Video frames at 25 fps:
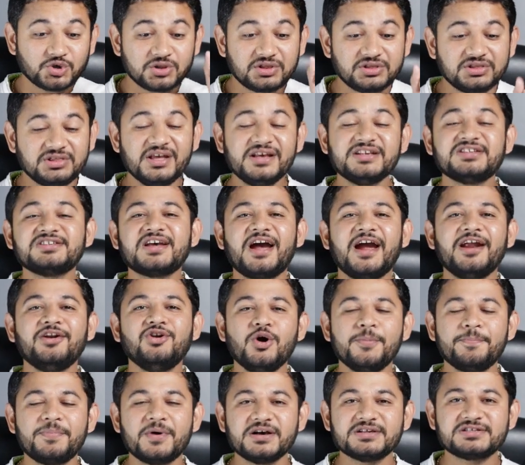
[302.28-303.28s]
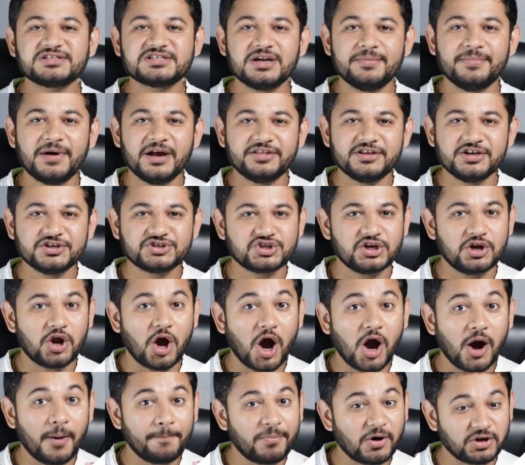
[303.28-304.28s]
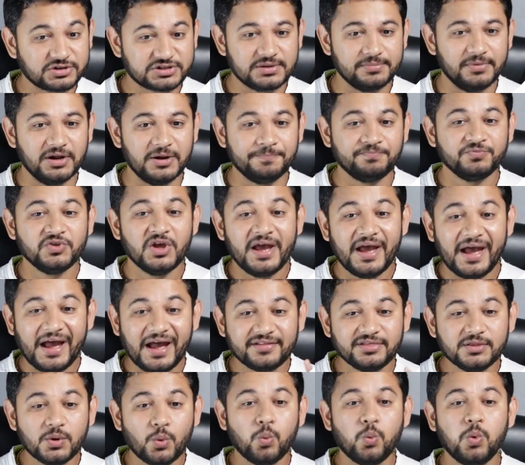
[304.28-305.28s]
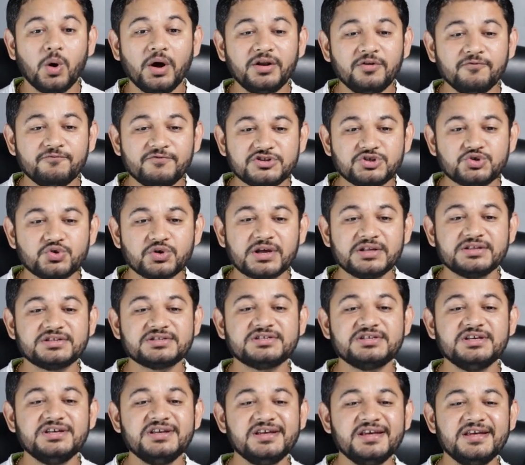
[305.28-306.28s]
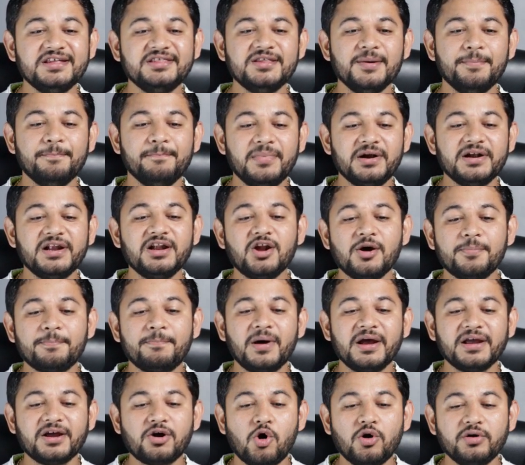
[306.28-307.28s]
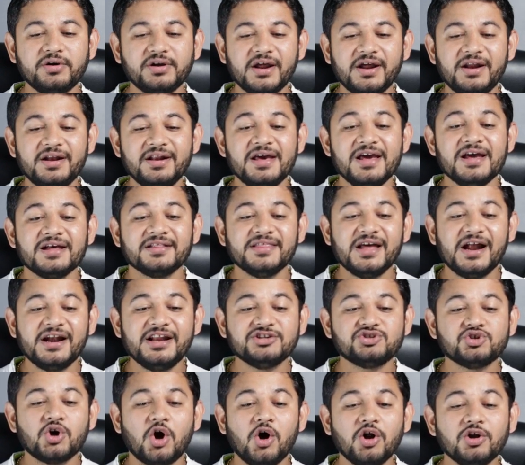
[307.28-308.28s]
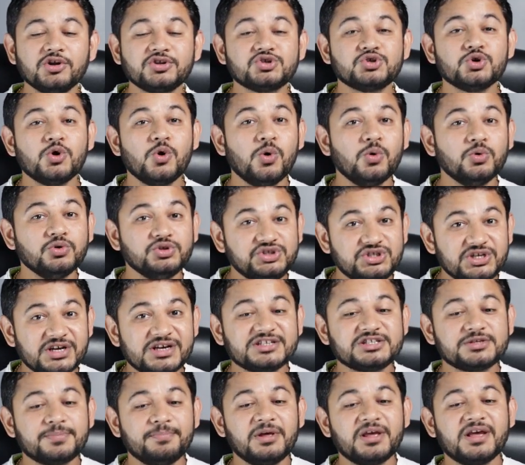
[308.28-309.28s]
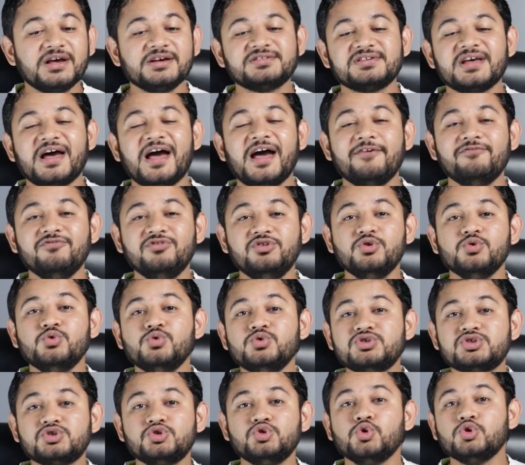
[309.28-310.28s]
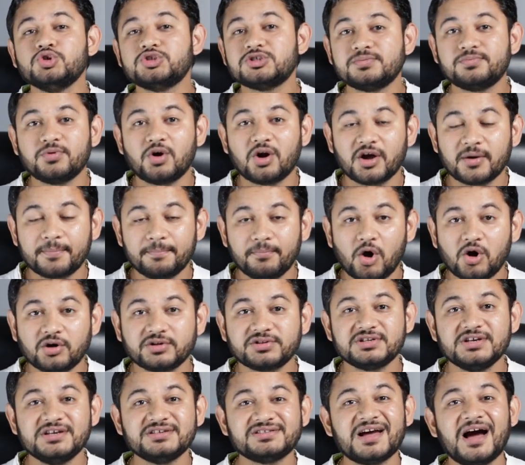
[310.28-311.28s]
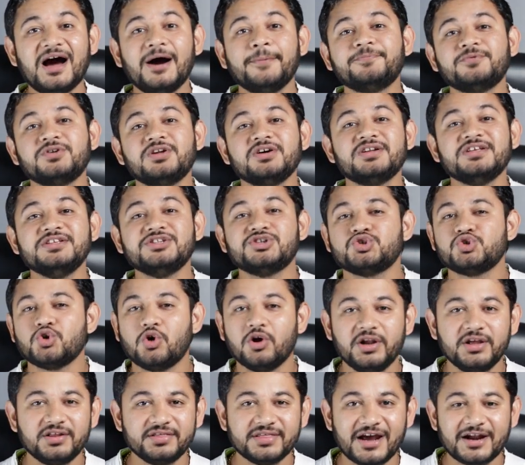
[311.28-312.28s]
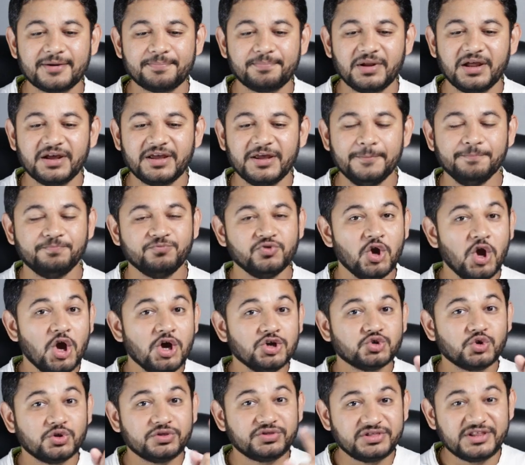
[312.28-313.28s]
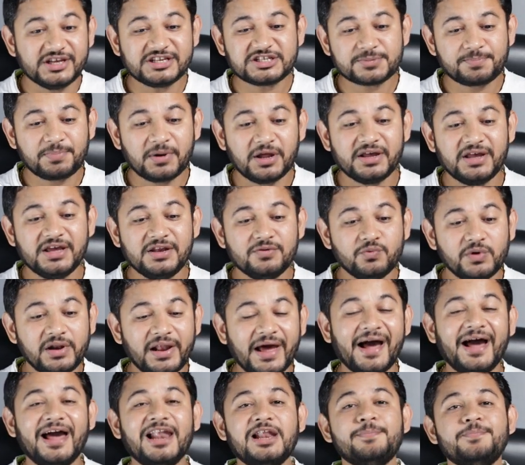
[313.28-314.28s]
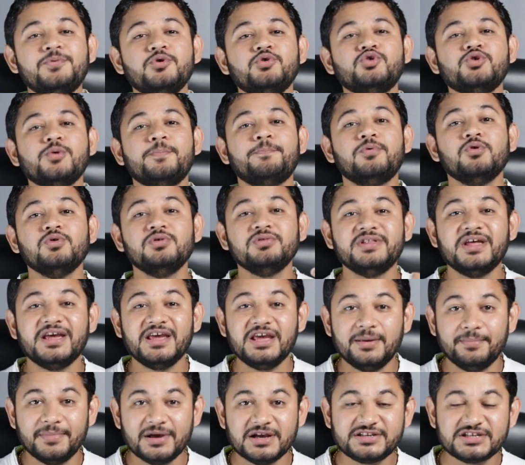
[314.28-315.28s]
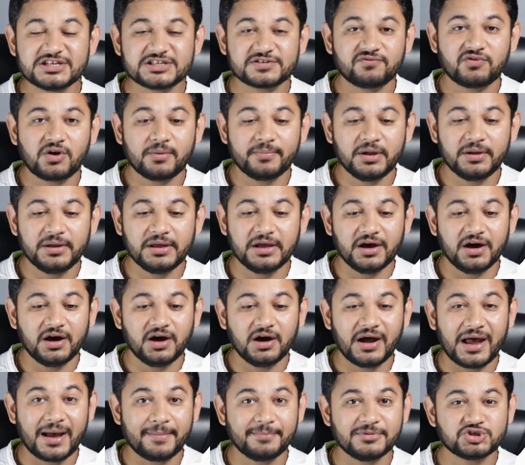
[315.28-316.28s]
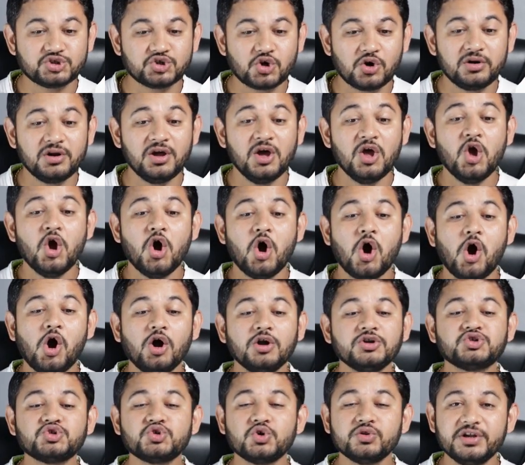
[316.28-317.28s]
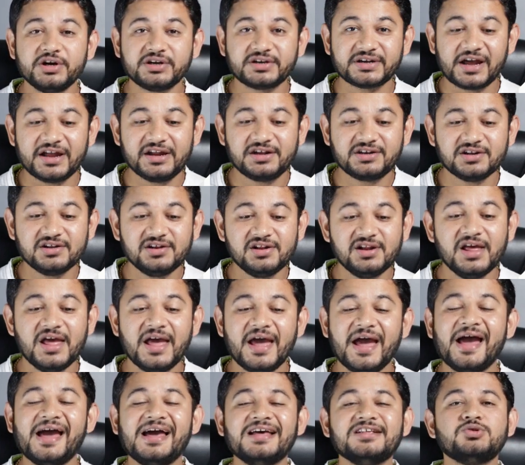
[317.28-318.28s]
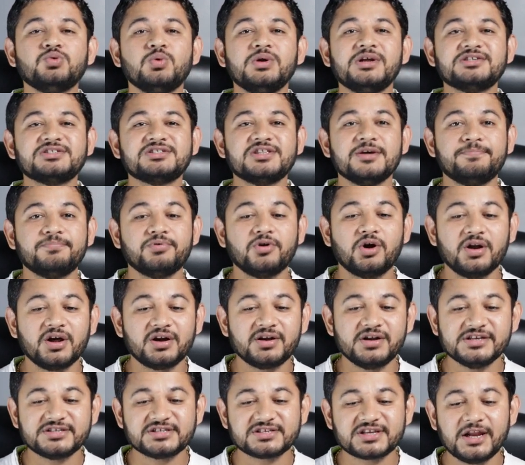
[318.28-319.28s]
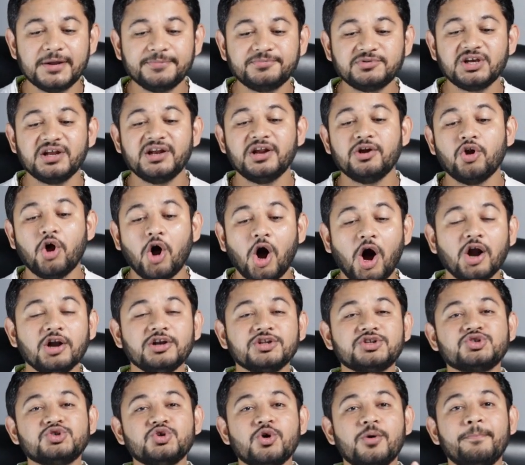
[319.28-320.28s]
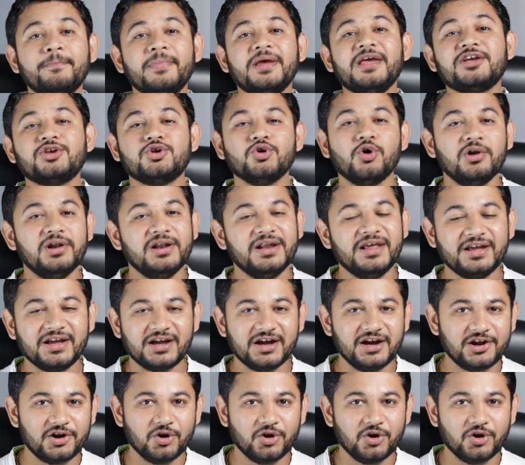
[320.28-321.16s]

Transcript: So this kind of customization possible, and the one which you can see in the middle of my content, that is also just because I have used those product boxes after installing that plugin. So this plugin will help you to pull the images from uh, Amazon, also the title as well as the product description, and also make your link